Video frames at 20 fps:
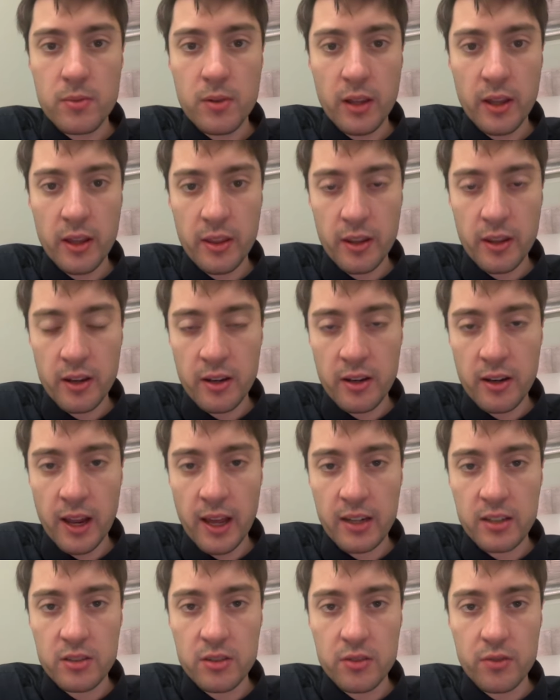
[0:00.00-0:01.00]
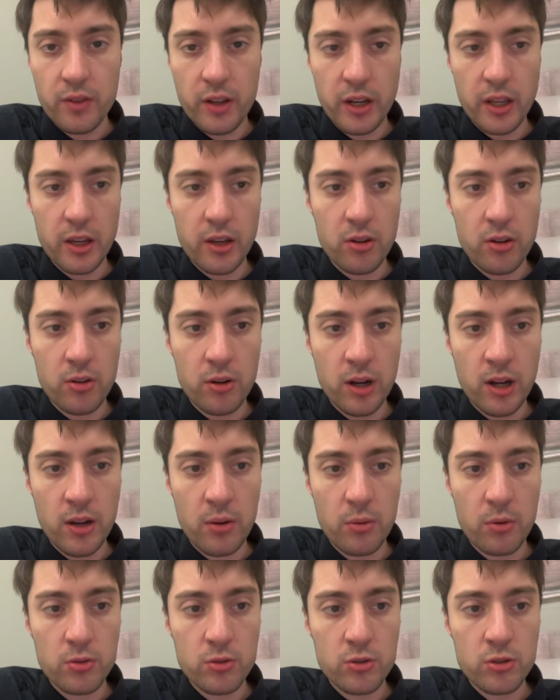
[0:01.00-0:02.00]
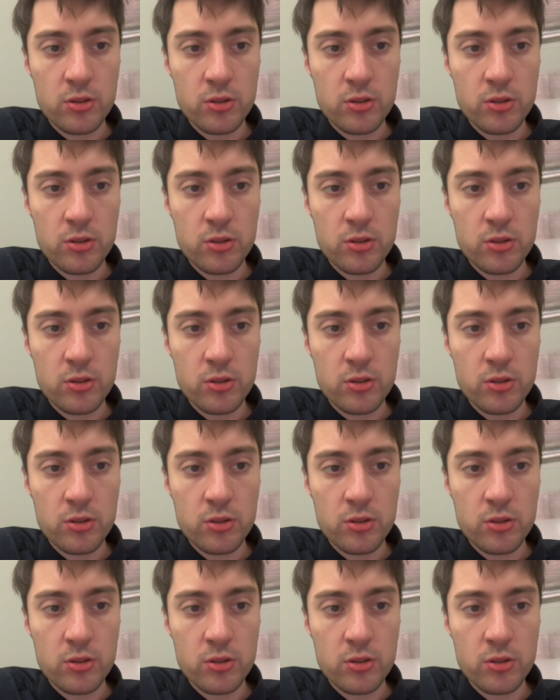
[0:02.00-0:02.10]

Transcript: in the next video, I will